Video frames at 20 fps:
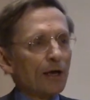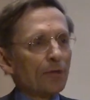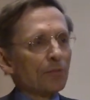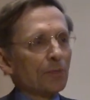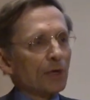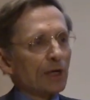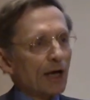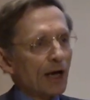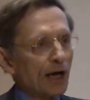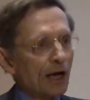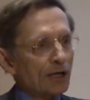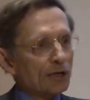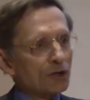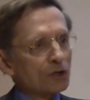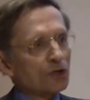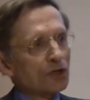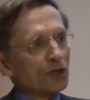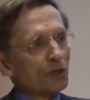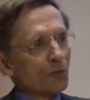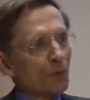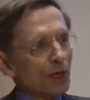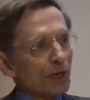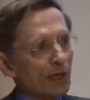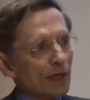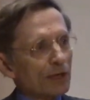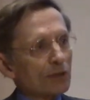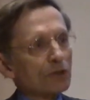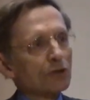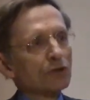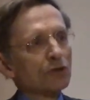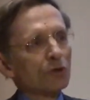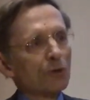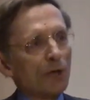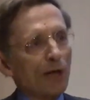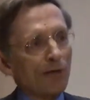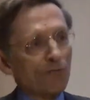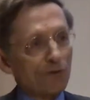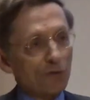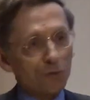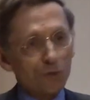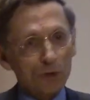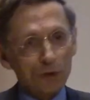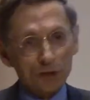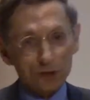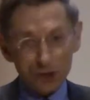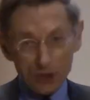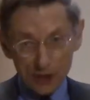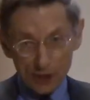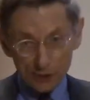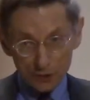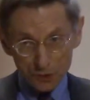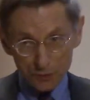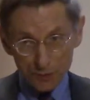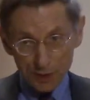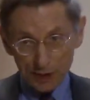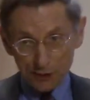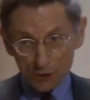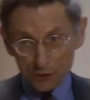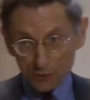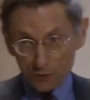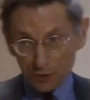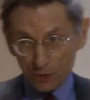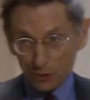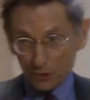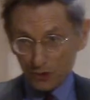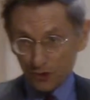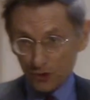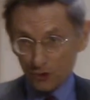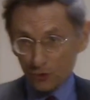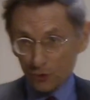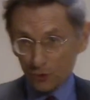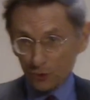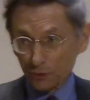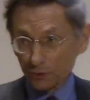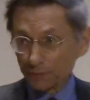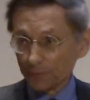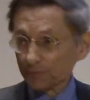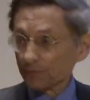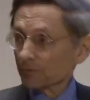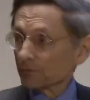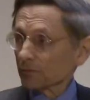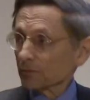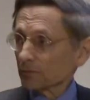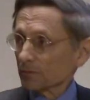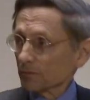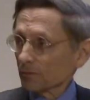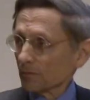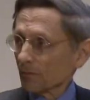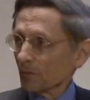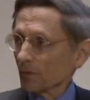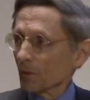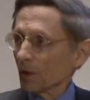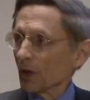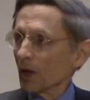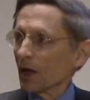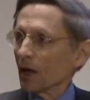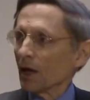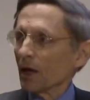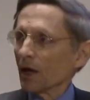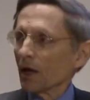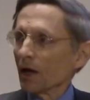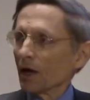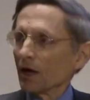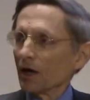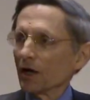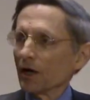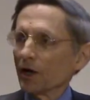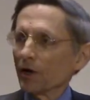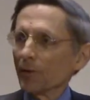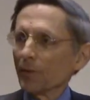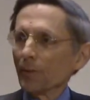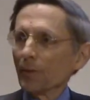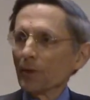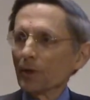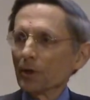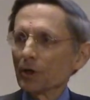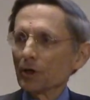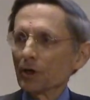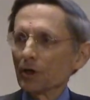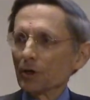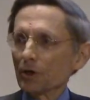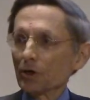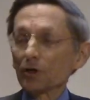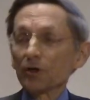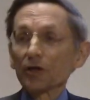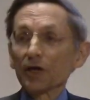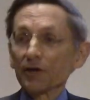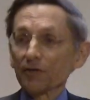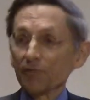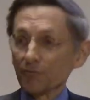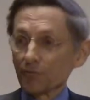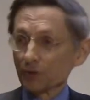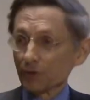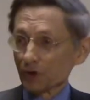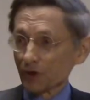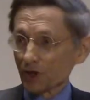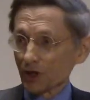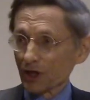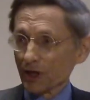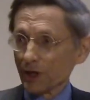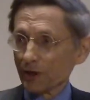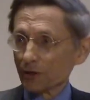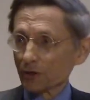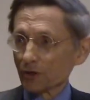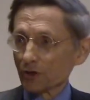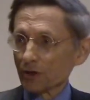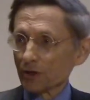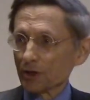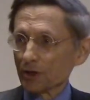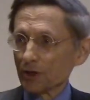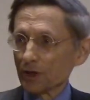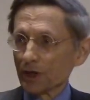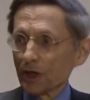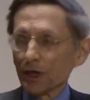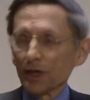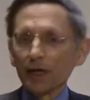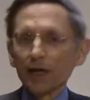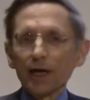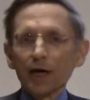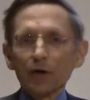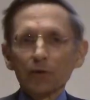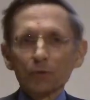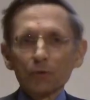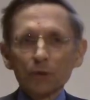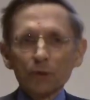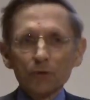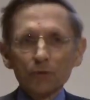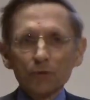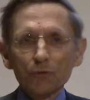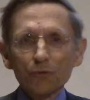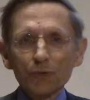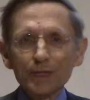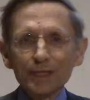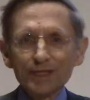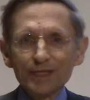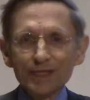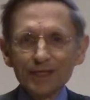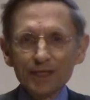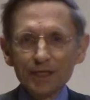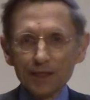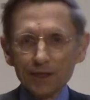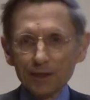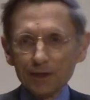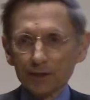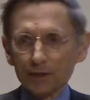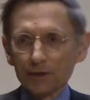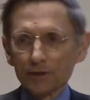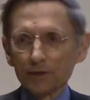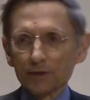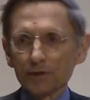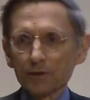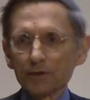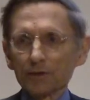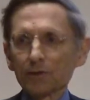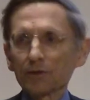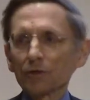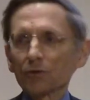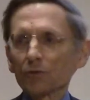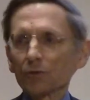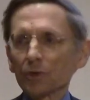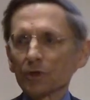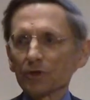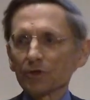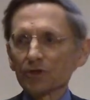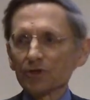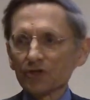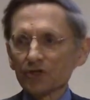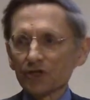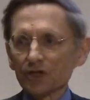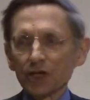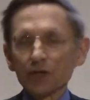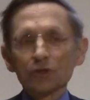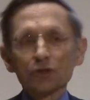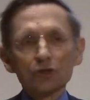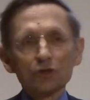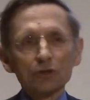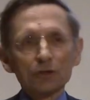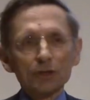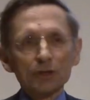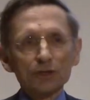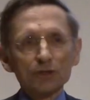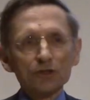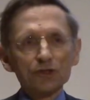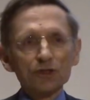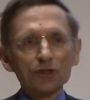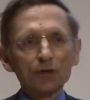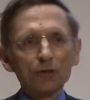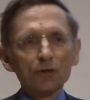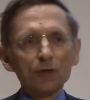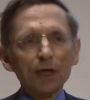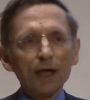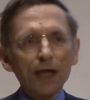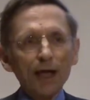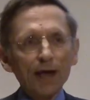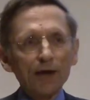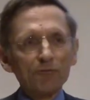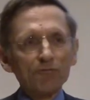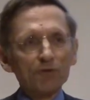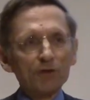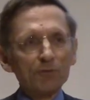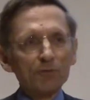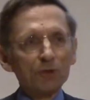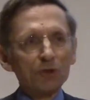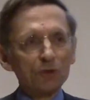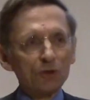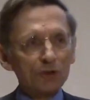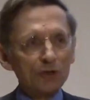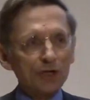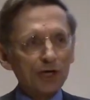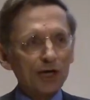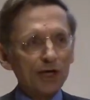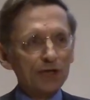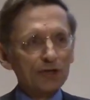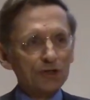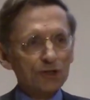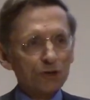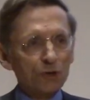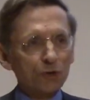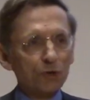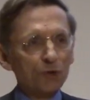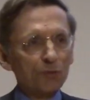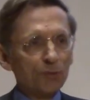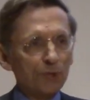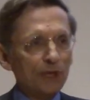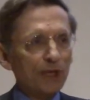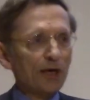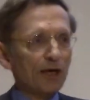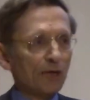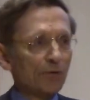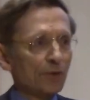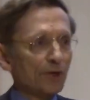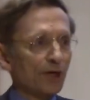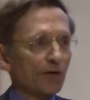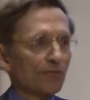Because she went into an Everyone a Change Maker middle school, her life has changed. Now, what we need, what is essential, is that every middle and high school become an